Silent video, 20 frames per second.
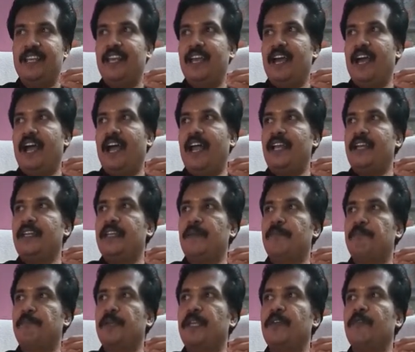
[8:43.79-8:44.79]
and a
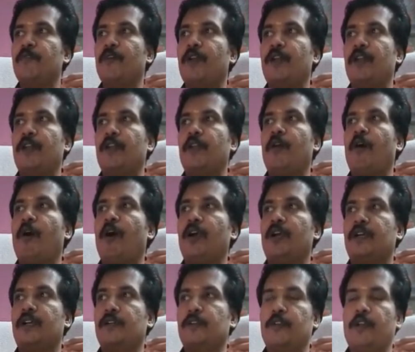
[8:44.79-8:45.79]
p1
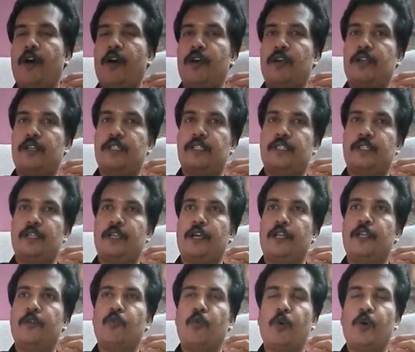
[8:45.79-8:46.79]
log
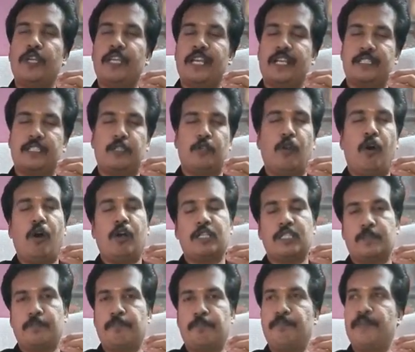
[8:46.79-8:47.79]
LOX
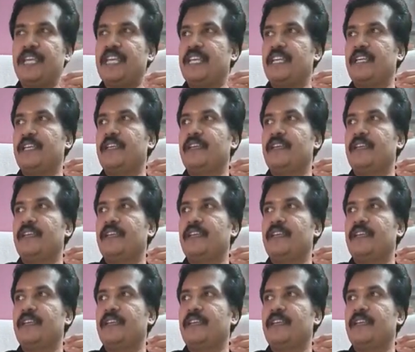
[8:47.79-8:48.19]
logs p.